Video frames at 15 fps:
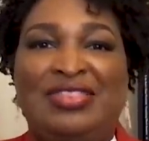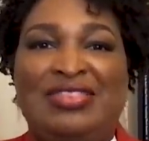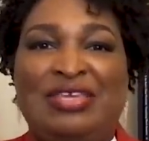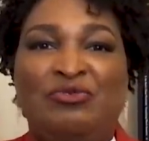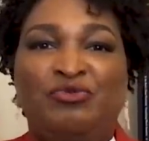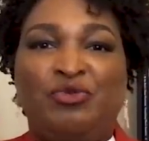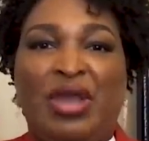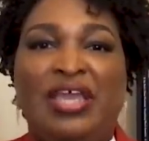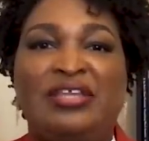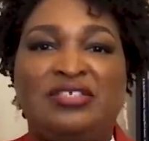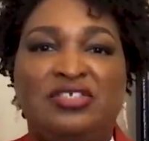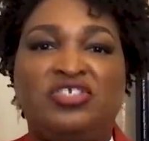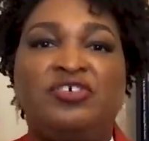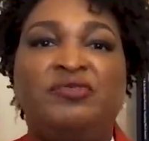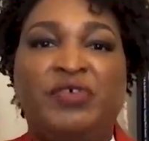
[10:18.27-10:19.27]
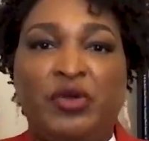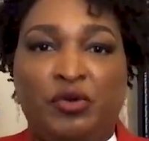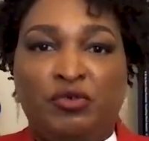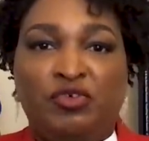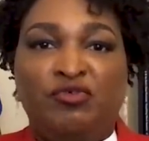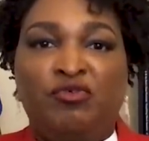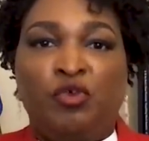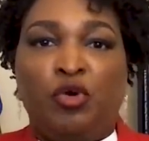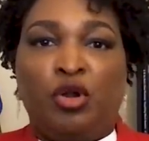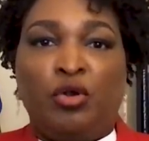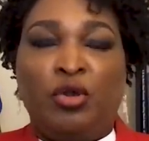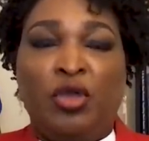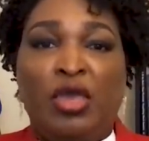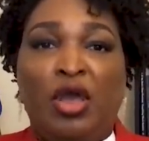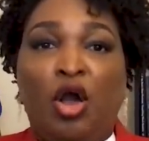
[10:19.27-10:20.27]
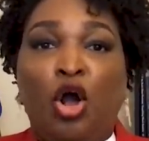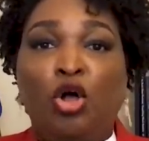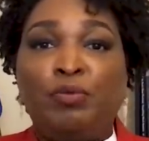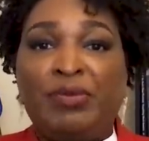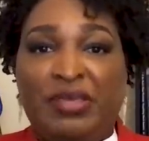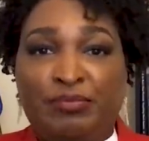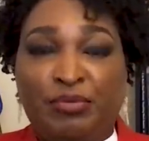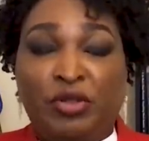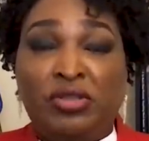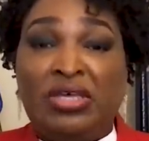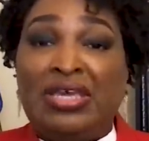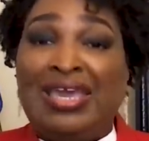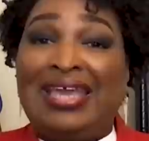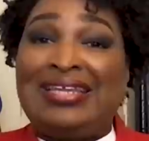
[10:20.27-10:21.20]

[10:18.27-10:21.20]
the right to vote for all people.